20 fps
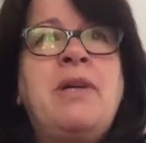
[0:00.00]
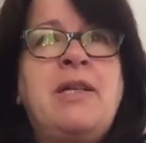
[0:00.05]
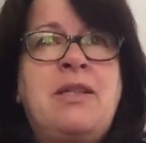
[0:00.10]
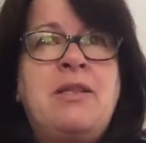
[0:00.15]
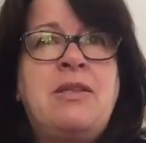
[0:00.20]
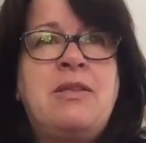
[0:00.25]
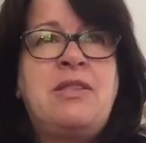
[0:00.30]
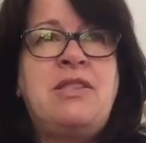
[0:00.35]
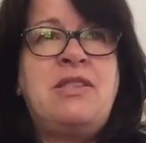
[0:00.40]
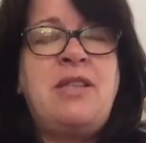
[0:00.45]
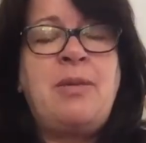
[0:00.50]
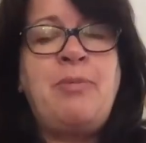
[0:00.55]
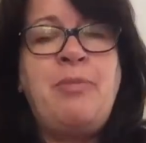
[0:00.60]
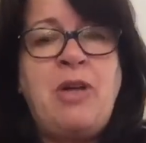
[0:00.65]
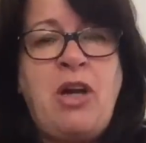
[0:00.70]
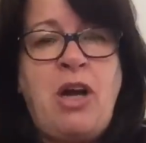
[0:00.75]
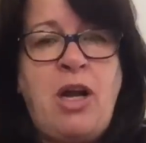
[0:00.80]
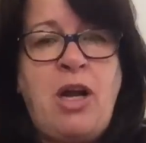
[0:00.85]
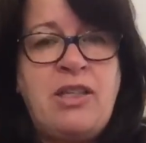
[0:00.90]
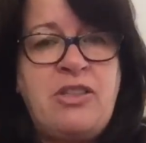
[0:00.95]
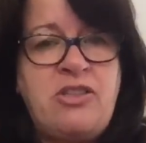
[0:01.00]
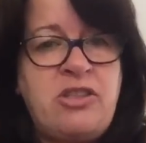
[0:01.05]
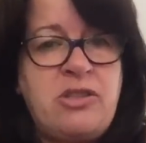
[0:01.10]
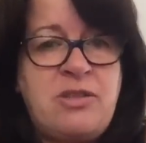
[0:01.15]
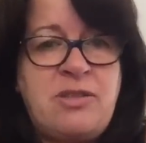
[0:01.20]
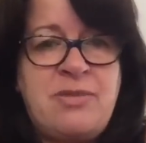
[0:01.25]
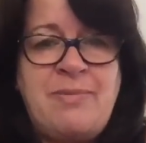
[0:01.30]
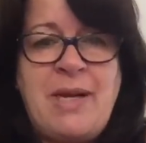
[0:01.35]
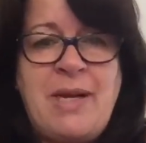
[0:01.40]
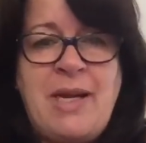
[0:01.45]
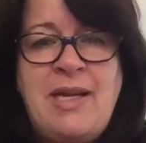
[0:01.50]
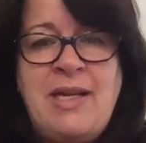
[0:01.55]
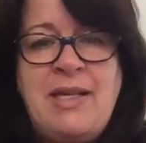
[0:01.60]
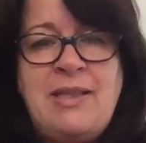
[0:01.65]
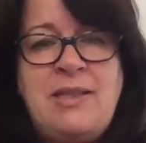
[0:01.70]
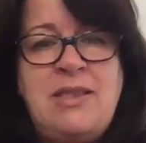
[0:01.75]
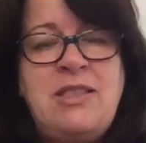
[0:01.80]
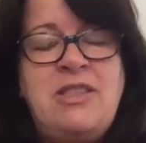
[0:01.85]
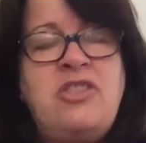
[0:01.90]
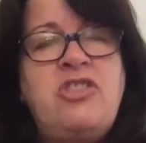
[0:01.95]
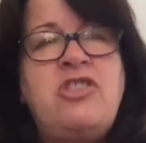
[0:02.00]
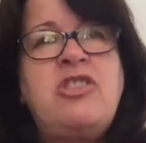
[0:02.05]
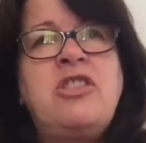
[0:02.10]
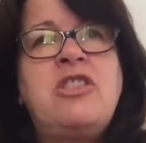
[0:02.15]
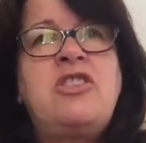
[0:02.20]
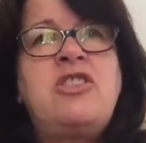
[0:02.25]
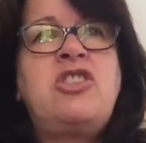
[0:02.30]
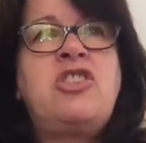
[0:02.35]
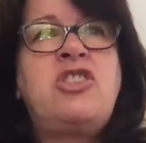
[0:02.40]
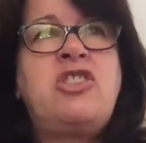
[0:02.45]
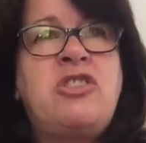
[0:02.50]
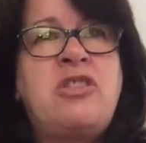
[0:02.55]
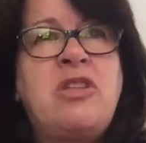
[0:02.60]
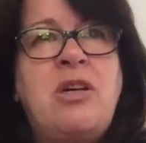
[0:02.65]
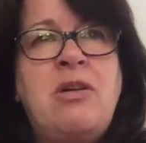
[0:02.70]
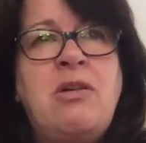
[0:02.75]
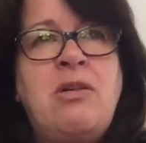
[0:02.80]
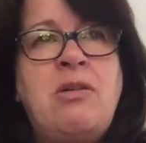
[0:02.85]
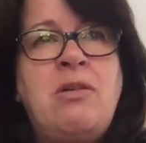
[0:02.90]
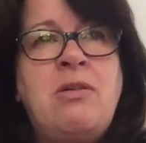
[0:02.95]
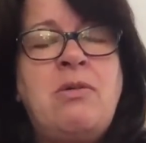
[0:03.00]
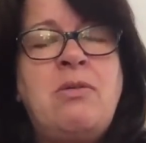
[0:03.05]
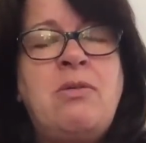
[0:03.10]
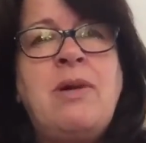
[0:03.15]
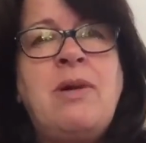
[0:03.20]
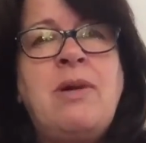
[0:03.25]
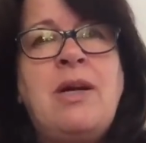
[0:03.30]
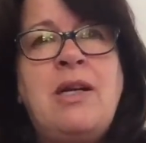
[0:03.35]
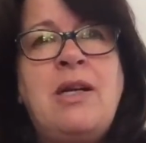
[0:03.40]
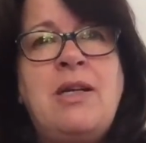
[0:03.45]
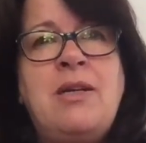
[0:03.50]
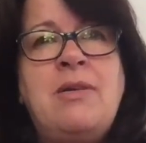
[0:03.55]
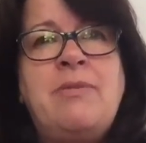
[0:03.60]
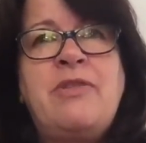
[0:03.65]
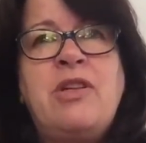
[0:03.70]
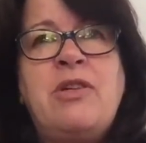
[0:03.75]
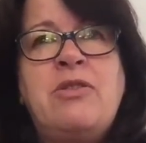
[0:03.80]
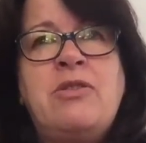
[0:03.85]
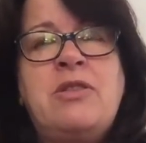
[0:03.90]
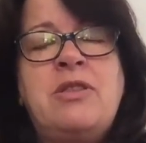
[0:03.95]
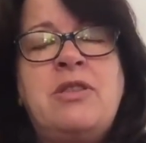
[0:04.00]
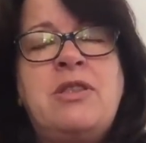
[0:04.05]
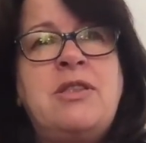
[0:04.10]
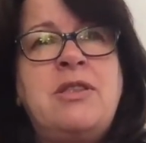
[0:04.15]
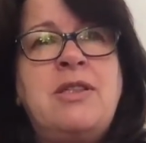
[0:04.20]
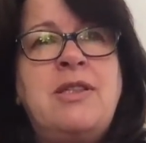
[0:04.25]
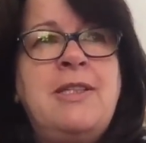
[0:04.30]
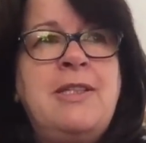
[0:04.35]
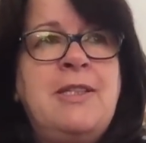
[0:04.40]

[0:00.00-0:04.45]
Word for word: But the subconscious mind is just so, um, those,